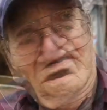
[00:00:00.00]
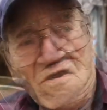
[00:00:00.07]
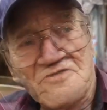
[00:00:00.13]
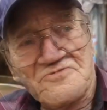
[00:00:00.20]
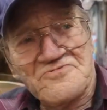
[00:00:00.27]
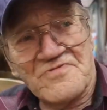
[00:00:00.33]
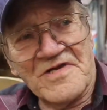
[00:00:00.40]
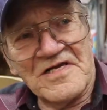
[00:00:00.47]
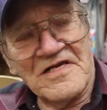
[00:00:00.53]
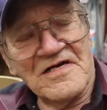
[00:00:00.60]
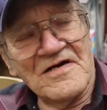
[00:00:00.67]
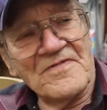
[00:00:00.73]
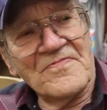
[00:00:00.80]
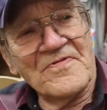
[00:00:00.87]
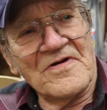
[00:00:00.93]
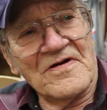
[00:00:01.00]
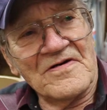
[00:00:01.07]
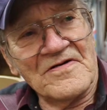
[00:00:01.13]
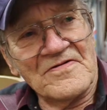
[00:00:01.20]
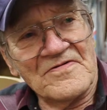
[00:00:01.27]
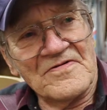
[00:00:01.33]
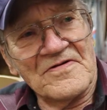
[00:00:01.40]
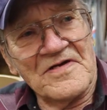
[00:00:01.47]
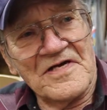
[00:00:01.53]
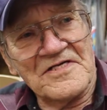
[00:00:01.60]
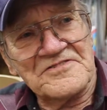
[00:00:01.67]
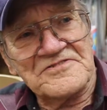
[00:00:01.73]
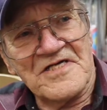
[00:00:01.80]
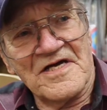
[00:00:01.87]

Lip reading: Archery Club, it's